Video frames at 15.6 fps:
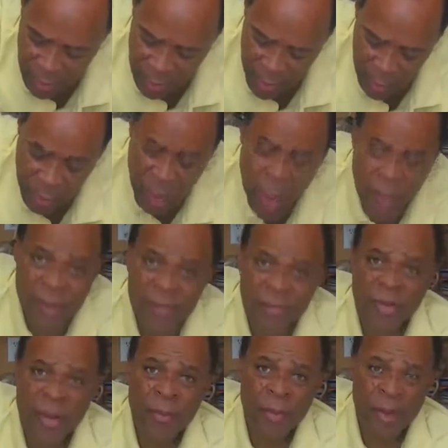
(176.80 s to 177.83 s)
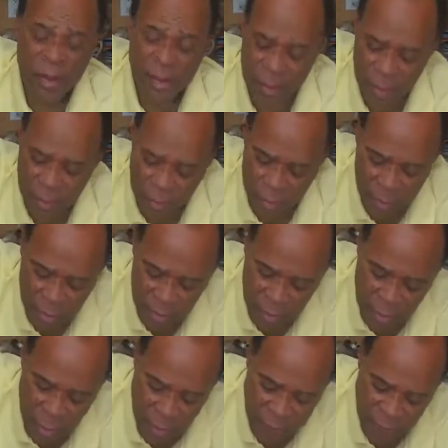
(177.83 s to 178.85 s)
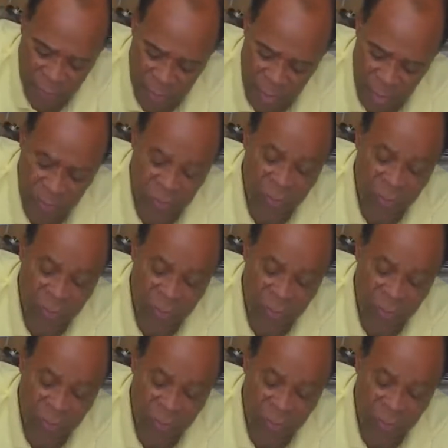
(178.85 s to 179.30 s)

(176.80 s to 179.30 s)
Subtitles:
Now, coffee is not